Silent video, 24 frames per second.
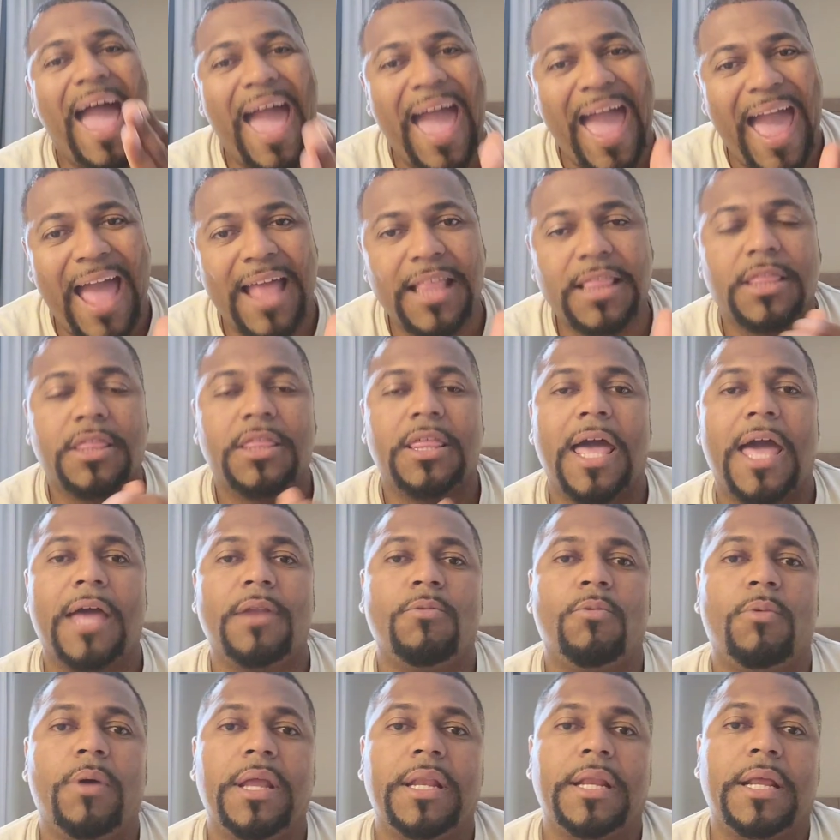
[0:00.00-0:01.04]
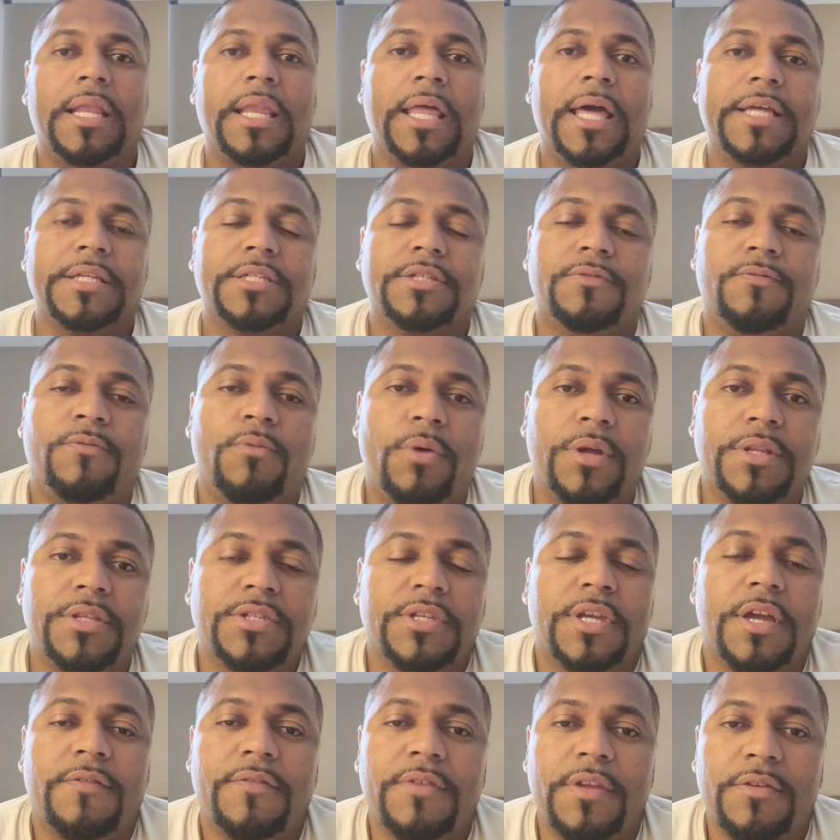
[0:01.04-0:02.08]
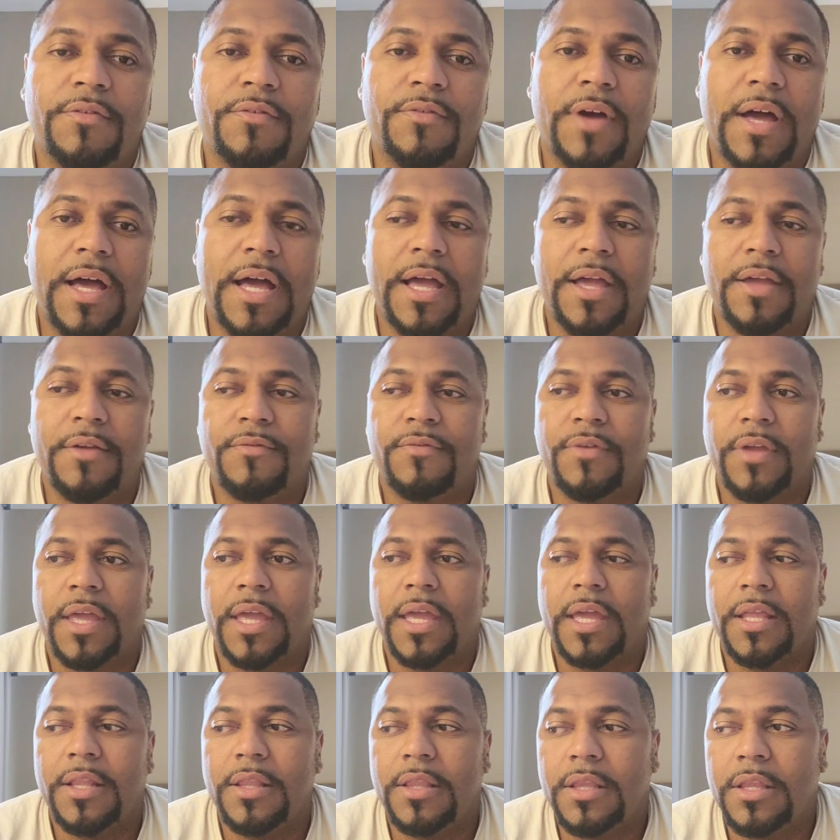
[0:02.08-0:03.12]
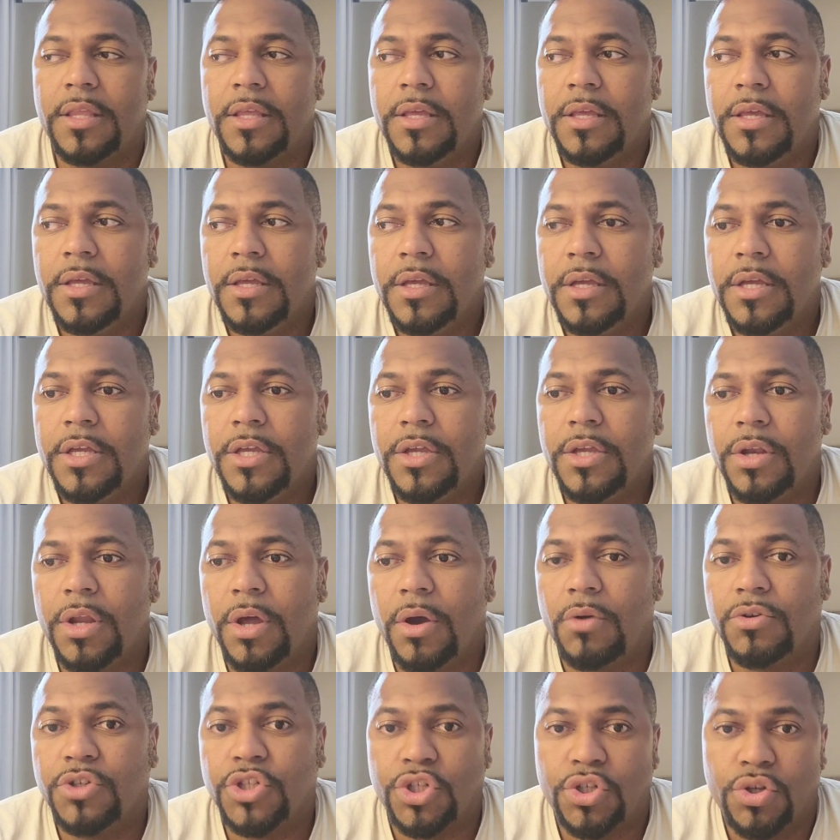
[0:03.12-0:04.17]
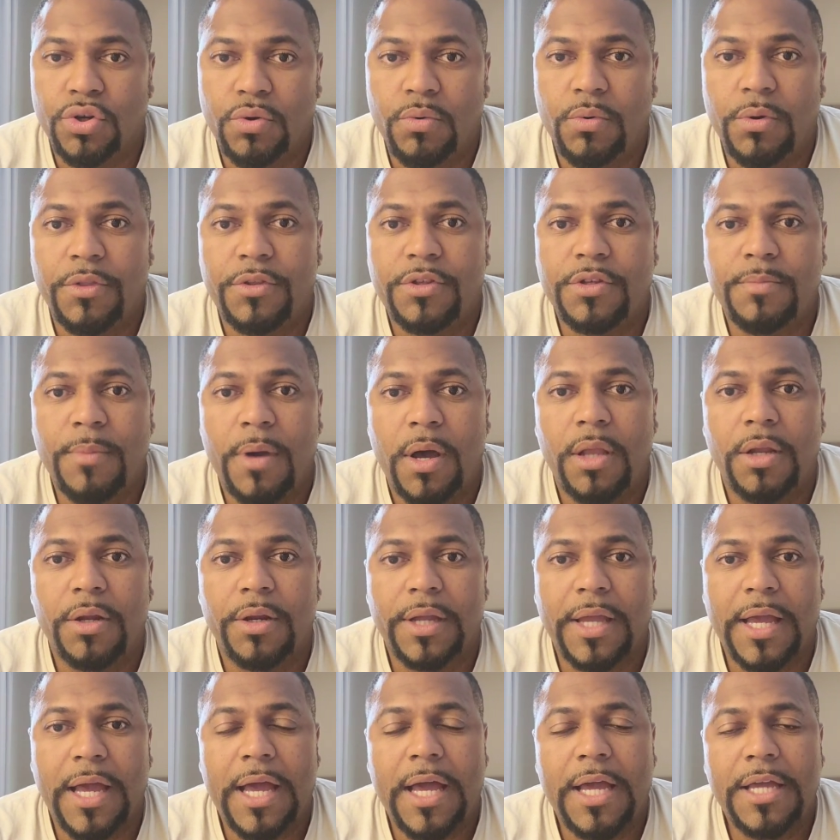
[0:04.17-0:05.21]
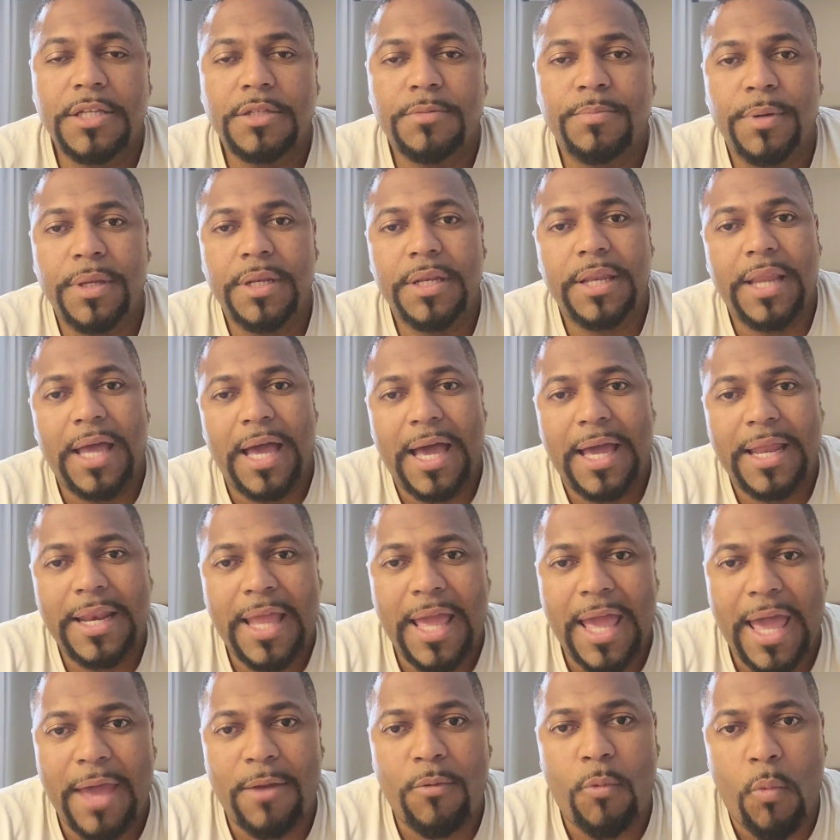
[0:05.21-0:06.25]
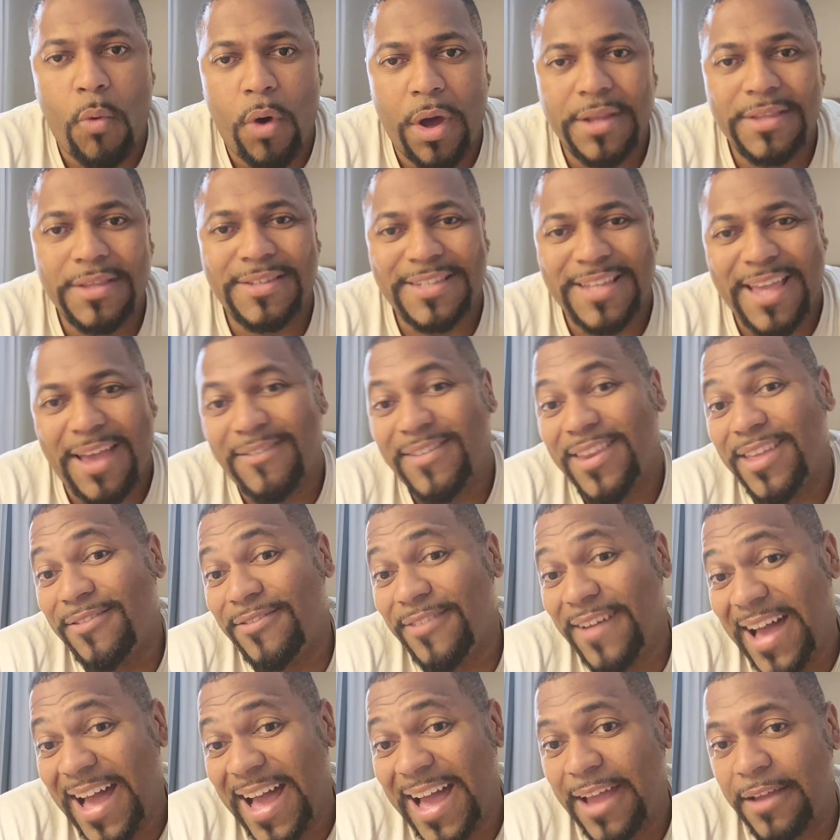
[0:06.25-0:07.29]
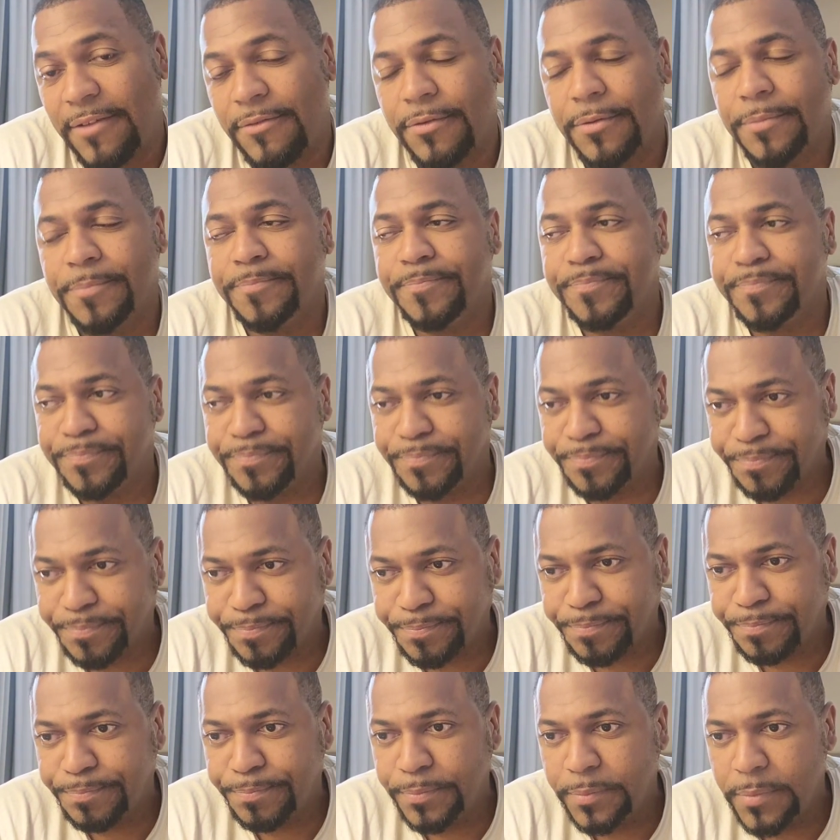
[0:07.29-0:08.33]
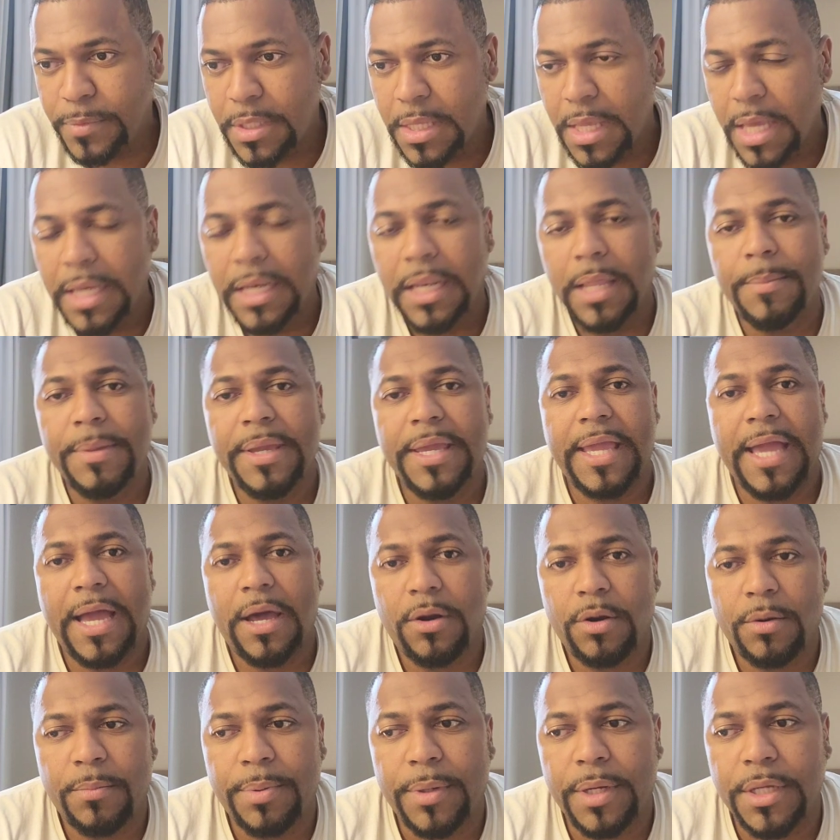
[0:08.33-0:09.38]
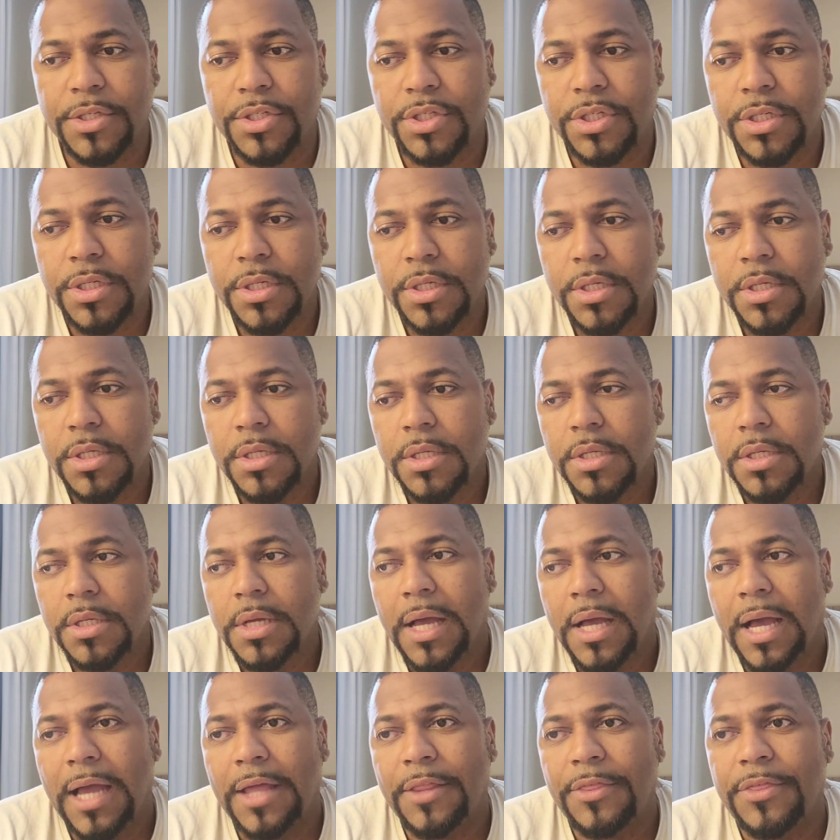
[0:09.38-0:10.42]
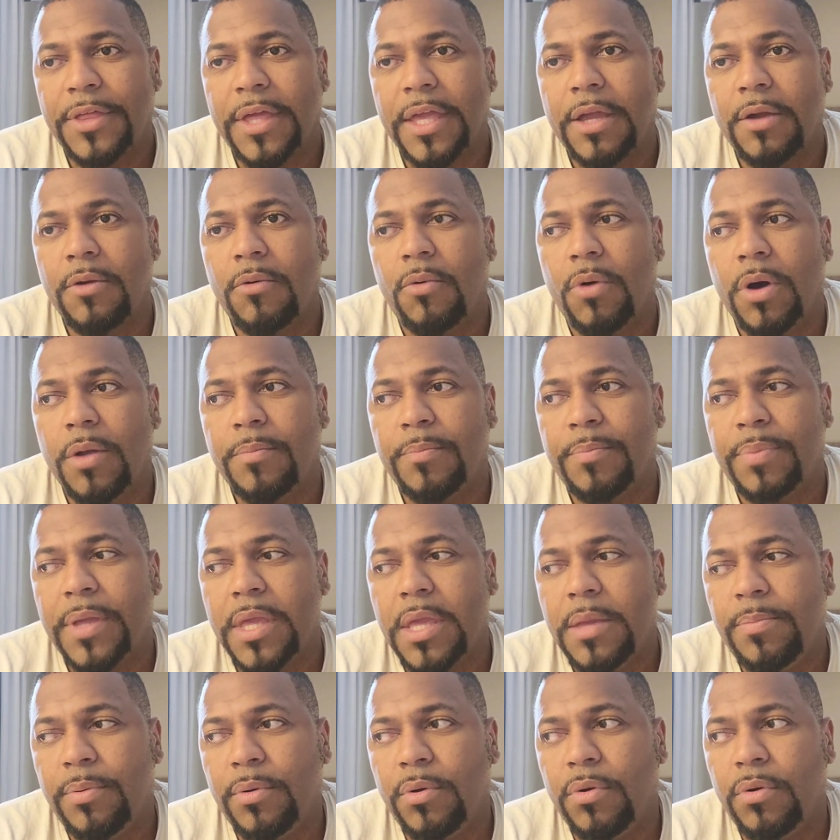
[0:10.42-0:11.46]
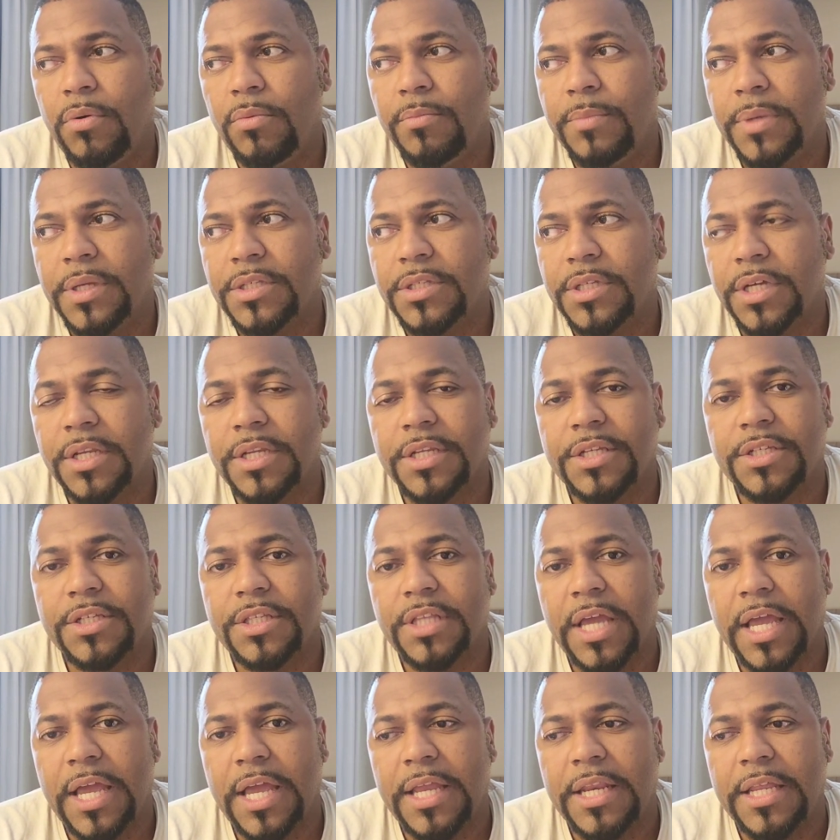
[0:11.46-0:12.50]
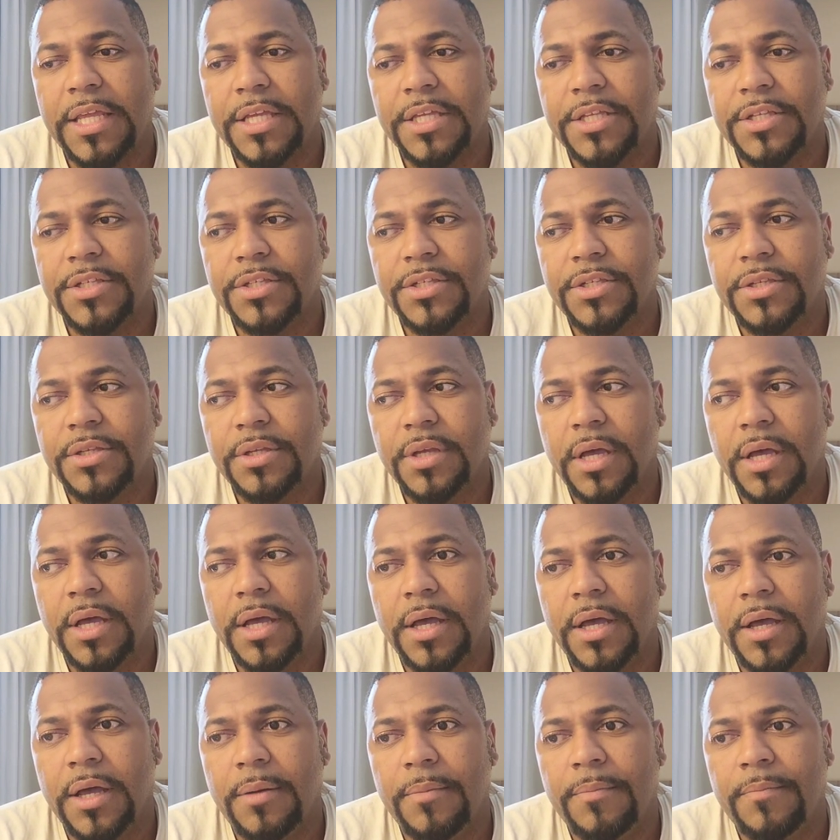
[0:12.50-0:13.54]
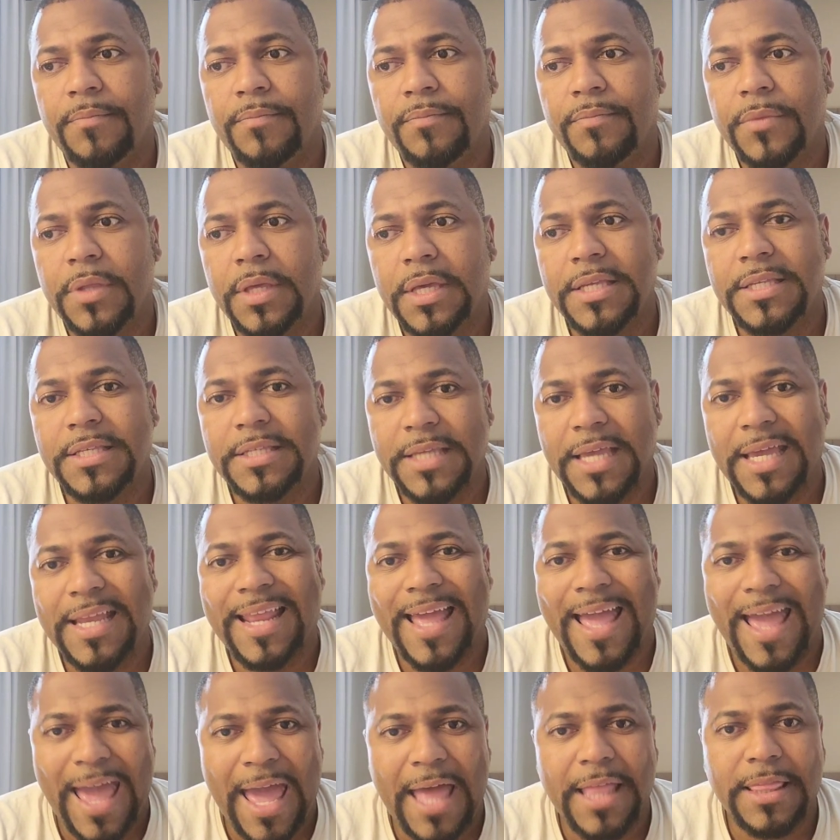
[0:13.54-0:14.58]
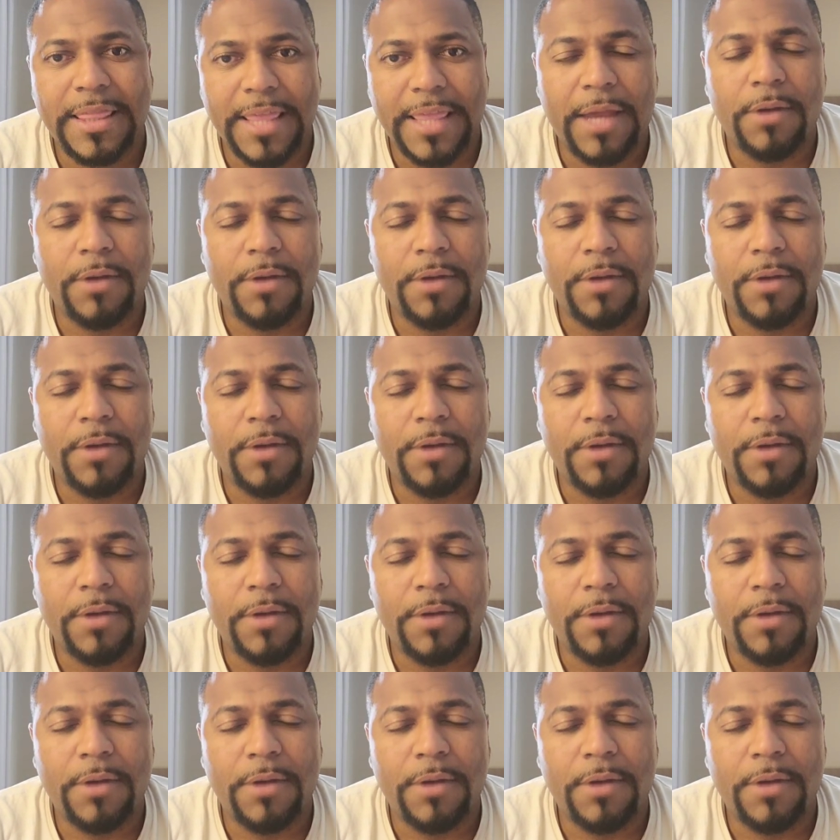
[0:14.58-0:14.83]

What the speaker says: at that weight class of 175. And, you know, sure, with smaller guys, but not at 175. And let me counterpunch. I think what people misunderstand is he said at